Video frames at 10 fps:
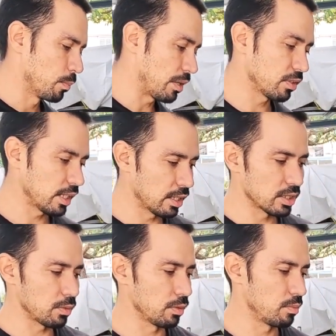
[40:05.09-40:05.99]
But everything
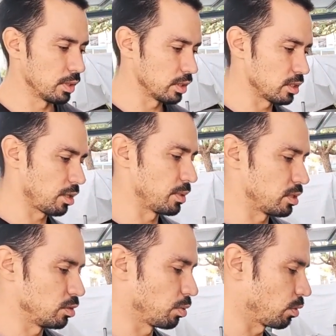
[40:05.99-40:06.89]
else that we've built has all
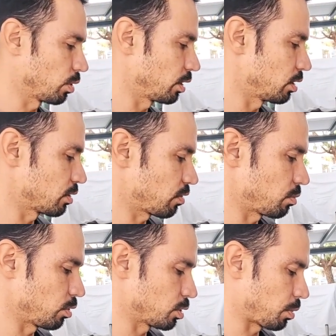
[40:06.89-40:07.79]
been 2.1 liters for
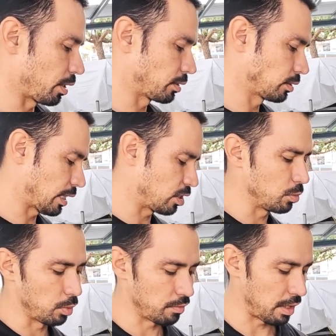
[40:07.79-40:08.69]
the most part, and
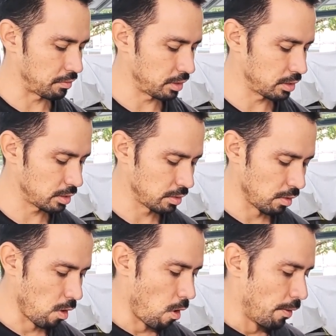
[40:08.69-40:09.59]
2.5 liters.
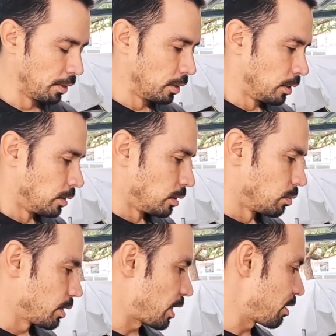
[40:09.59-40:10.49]

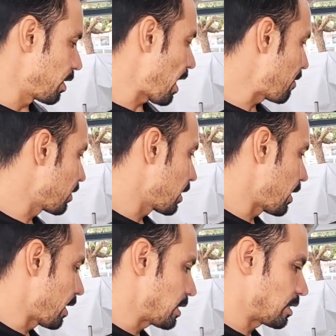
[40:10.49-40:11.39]
But there you have it,
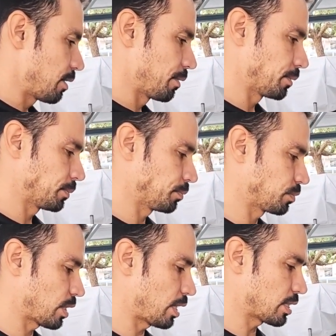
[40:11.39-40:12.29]
guys.
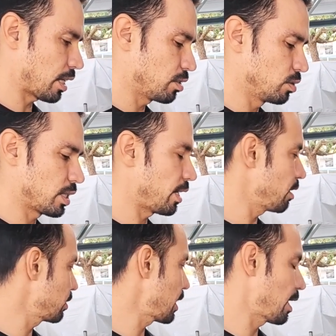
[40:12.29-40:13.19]
That is how you
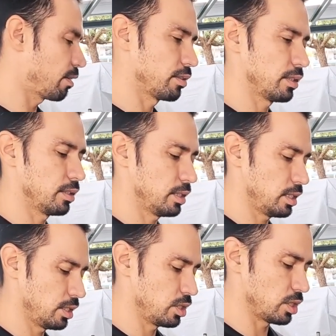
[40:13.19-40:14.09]
tear down
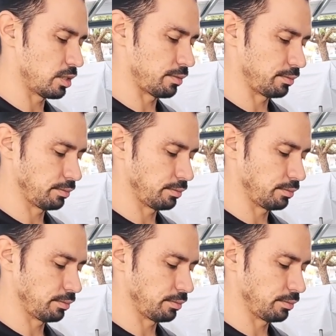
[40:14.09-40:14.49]
the engine.